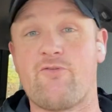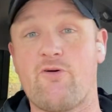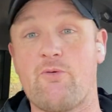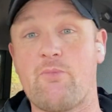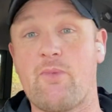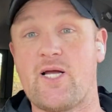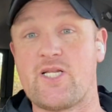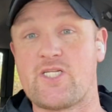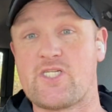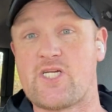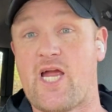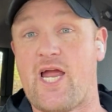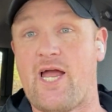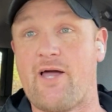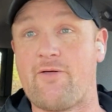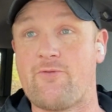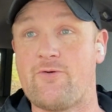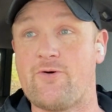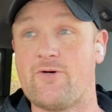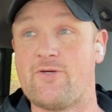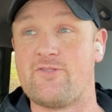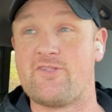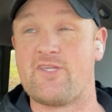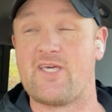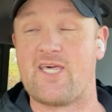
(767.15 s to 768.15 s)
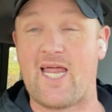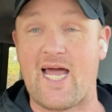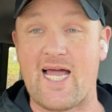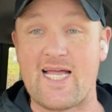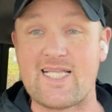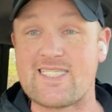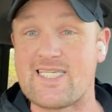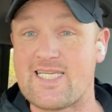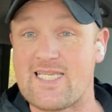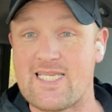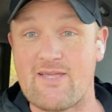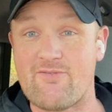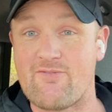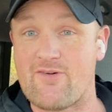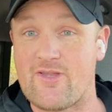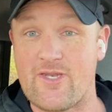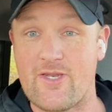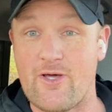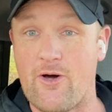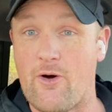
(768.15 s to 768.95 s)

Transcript: from my childhood that I didn't even